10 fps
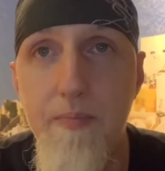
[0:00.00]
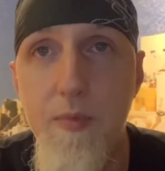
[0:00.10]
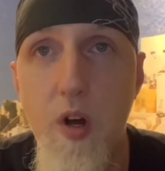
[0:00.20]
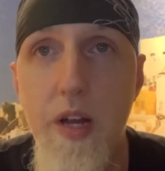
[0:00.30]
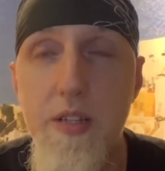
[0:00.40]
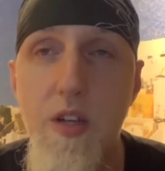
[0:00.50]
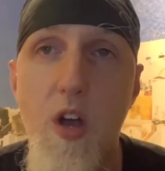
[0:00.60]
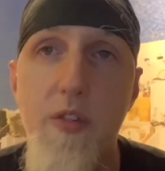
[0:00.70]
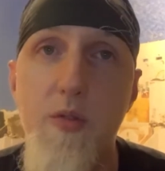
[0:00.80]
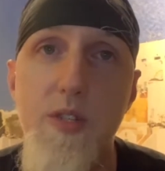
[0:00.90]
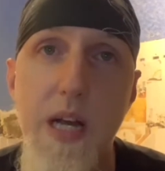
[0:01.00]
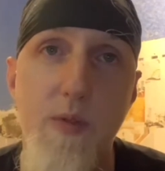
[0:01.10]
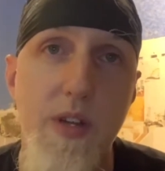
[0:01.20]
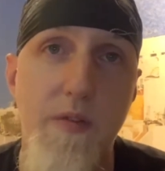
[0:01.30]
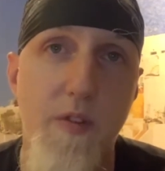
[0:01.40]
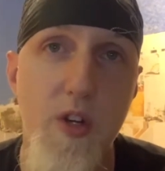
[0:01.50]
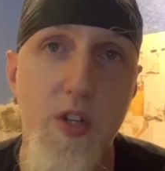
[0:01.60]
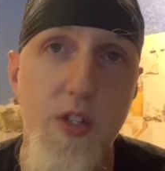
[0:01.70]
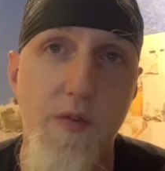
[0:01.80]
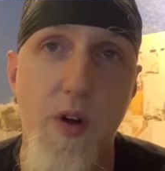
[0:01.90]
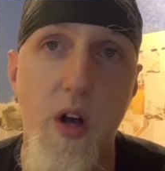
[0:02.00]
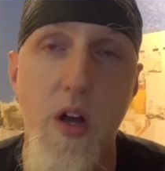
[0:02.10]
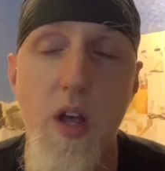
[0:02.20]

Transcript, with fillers: All right, it's gone through several different versions so far.